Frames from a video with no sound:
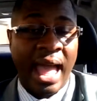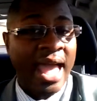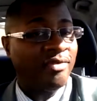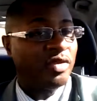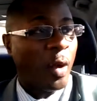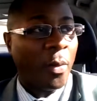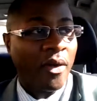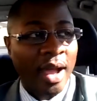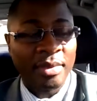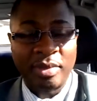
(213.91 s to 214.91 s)
I have no
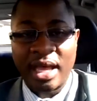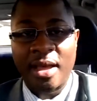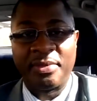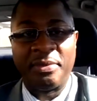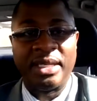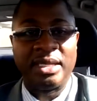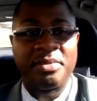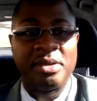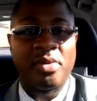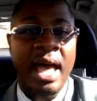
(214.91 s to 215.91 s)
problem complimenting
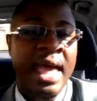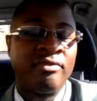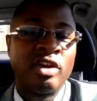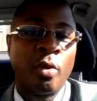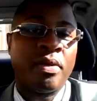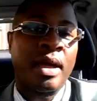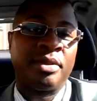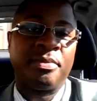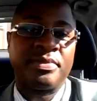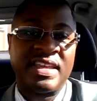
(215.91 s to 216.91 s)
people. I have no
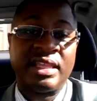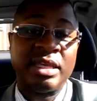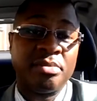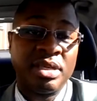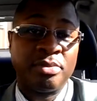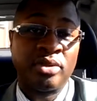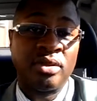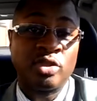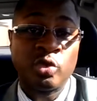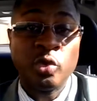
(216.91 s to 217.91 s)
problem telling people
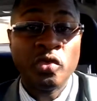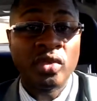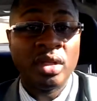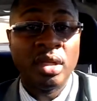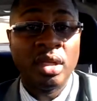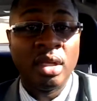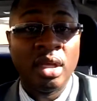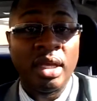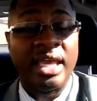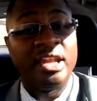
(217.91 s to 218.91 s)
the truth
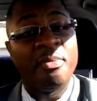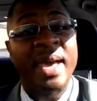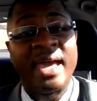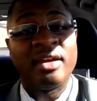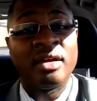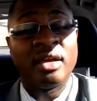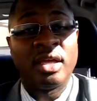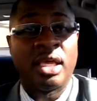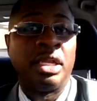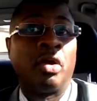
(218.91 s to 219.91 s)
in the manner
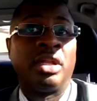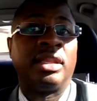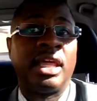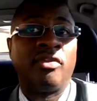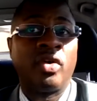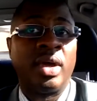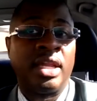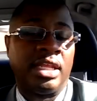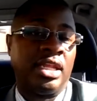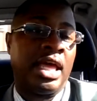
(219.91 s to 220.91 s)
and on the level
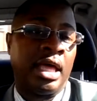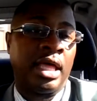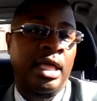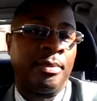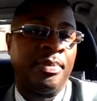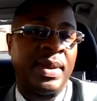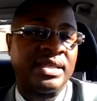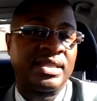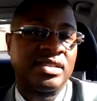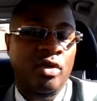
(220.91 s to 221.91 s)
and in the uh,
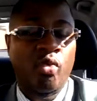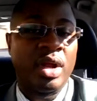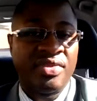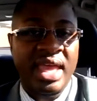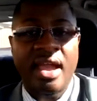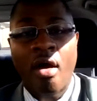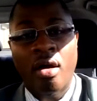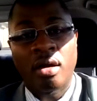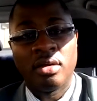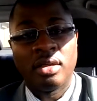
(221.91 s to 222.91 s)
basis of where they
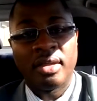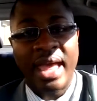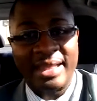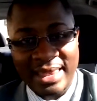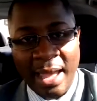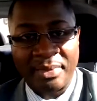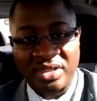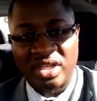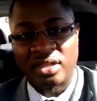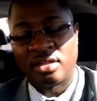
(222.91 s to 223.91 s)
are at that
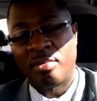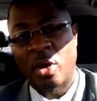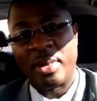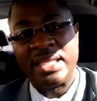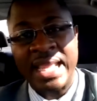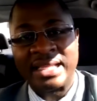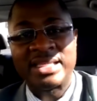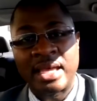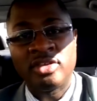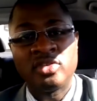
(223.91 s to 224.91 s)
particular moment.
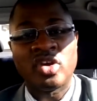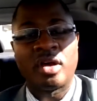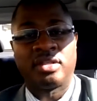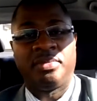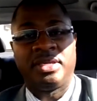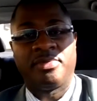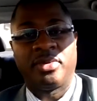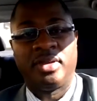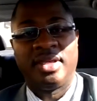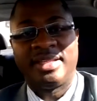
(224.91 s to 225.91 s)
That's how you talk to
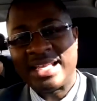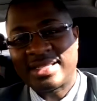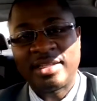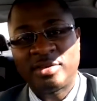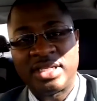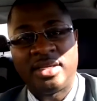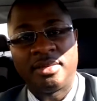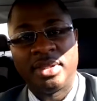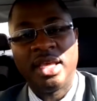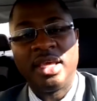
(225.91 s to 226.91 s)
people. That's a little tip.
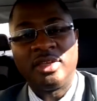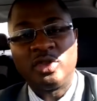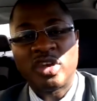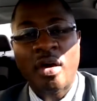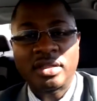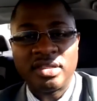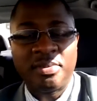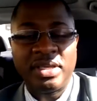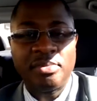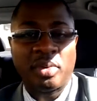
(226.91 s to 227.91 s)
You talk to
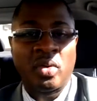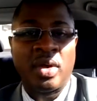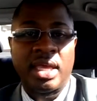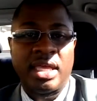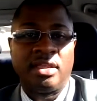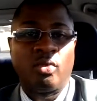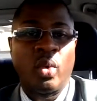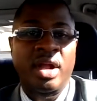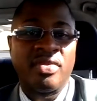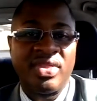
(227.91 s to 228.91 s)
people and
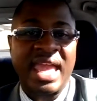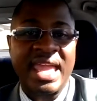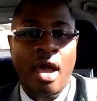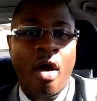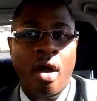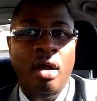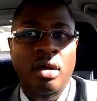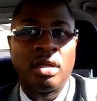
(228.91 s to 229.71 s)
where they are,